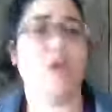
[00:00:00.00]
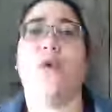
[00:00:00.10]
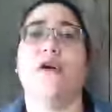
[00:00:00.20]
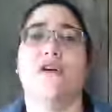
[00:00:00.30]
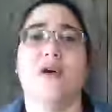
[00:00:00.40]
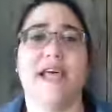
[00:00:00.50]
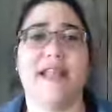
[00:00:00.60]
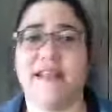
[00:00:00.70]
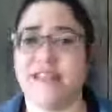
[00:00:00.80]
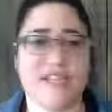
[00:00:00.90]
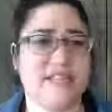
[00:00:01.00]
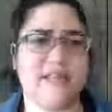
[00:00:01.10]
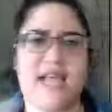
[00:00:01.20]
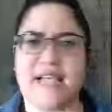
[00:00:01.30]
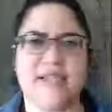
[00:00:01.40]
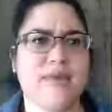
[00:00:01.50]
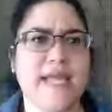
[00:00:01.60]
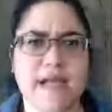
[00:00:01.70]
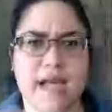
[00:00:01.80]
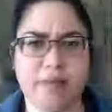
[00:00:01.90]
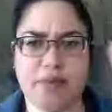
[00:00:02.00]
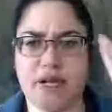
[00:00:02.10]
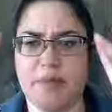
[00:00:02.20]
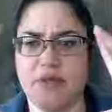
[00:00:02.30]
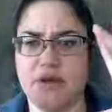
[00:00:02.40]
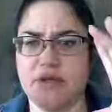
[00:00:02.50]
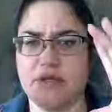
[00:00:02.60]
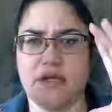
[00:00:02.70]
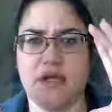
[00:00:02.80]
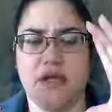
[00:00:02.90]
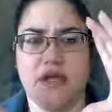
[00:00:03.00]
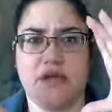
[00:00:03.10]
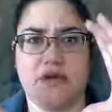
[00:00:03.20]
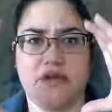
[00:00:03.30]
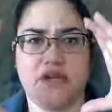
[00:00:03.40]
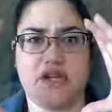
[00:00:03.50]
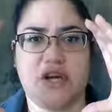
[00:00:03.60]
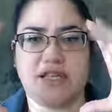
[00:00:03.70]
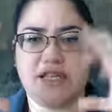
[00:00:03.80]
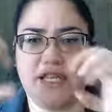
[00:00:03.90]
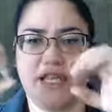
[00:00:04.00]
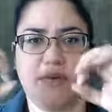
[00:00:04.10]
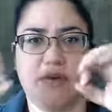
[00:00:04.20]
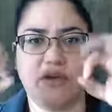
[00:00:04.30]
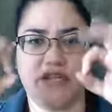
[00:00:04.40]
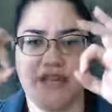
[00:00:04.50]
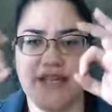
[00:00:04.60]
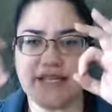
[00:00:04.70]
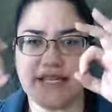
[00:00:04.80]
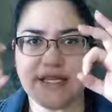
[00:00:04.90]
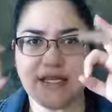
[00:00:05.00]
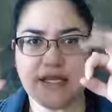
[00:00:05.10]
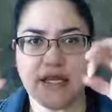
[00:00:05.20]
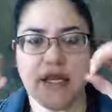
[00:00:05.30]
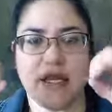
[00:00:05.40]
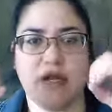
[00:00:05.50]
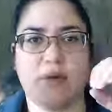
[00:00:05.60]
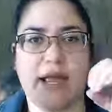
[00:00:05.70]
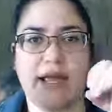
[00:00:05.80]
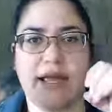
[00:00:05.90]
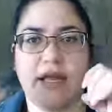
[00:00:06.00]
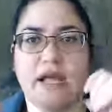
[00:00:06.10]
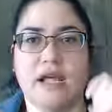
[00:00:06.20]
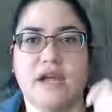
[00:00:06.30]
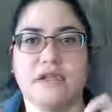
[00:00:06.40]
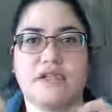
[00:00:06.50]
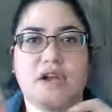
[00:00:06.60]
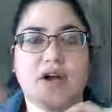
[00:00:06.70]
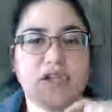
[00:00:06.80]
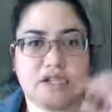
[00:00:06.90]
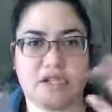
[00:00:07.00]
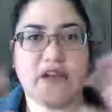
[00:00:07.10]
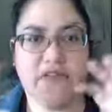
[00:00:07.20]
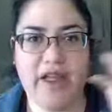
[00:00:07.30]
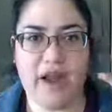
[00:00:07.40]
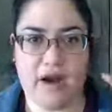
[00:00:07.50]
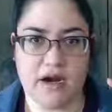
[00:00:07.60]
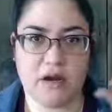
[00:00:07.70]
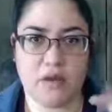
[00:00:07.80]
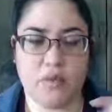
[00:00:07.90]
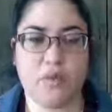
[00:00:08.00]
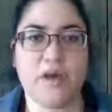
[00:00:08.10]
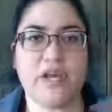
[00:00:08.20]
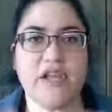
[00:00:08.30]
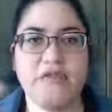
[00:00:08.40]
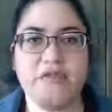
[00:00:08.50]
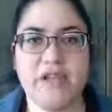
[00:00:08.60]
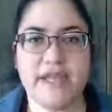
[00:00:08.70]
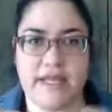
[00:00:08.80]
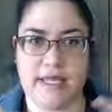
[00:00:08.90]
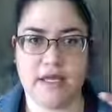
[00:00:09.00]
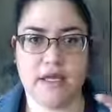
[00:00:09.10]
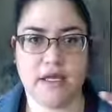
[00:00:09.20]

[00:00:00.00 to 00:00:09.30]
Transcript: Well, go ahead. Just last week, I put up those those charts and the emoji faces, right? Start start there. What are you feeling?